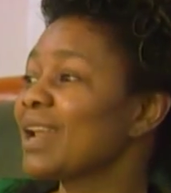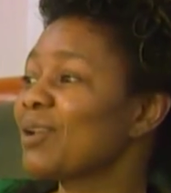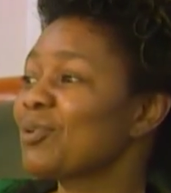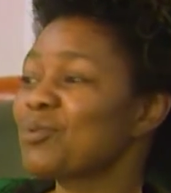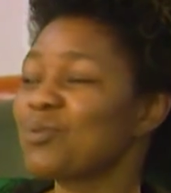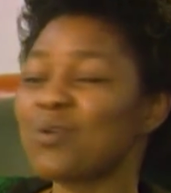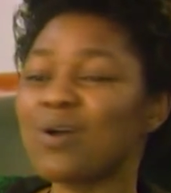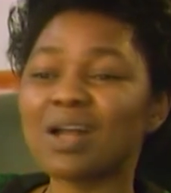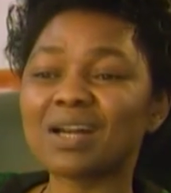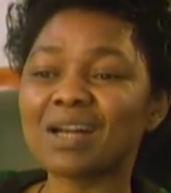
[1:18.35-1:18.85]
I'll
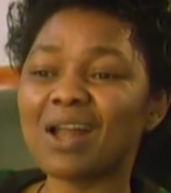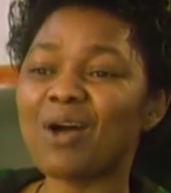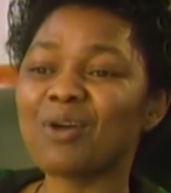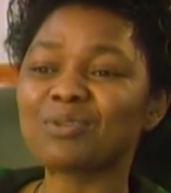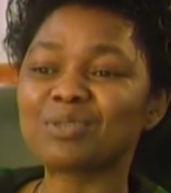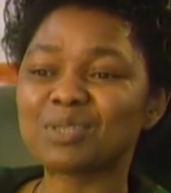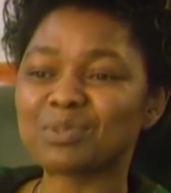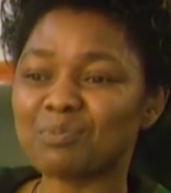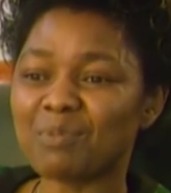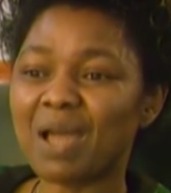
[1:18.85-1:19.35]
go
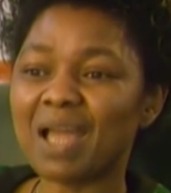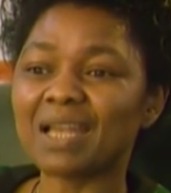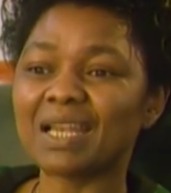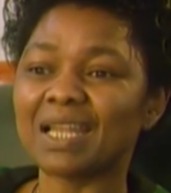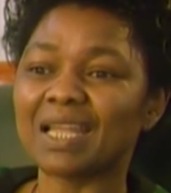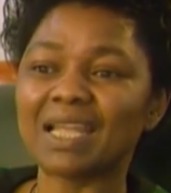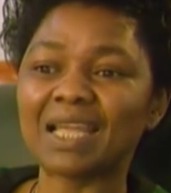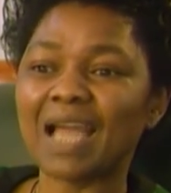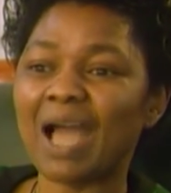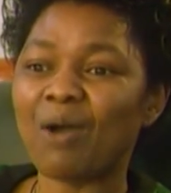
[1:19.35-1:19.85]
around
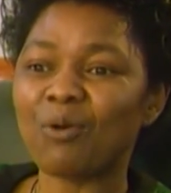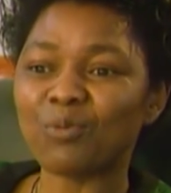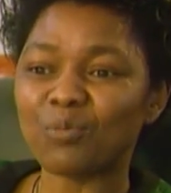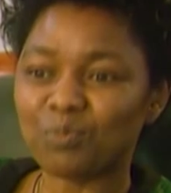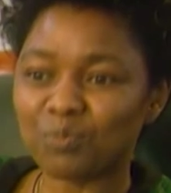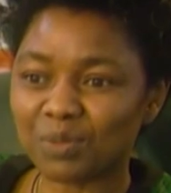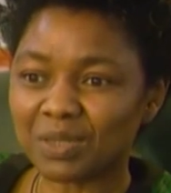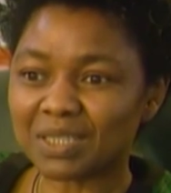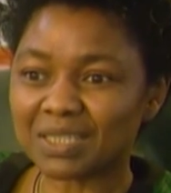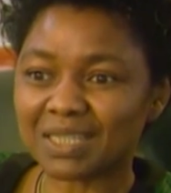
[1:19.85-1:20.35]
smiling, I
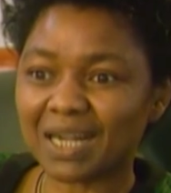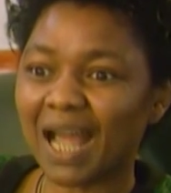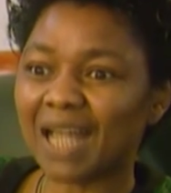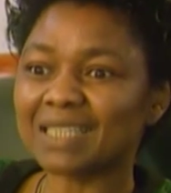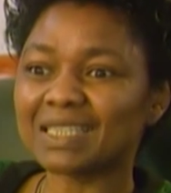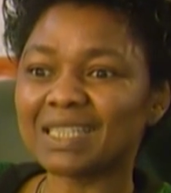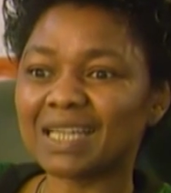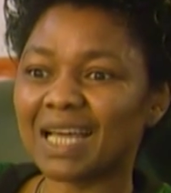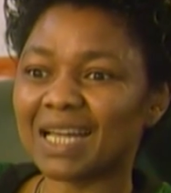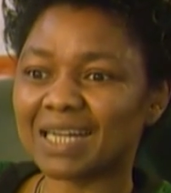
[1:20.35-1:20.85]
would be
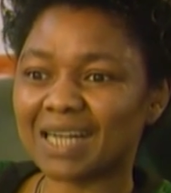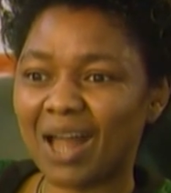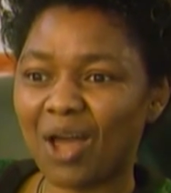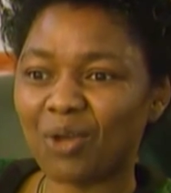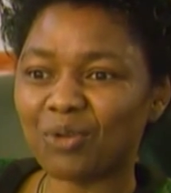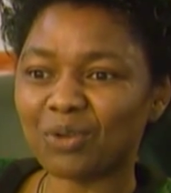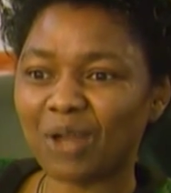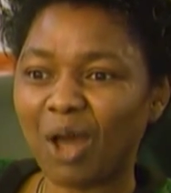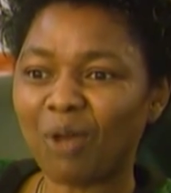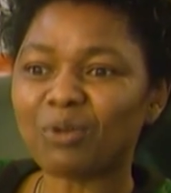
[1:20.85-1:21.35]
running
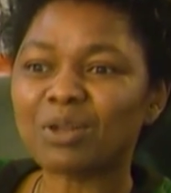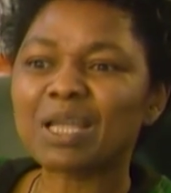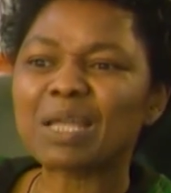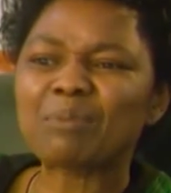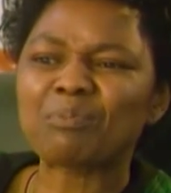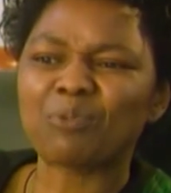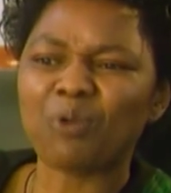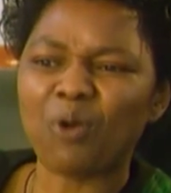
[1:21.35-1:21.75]
around, I'll keep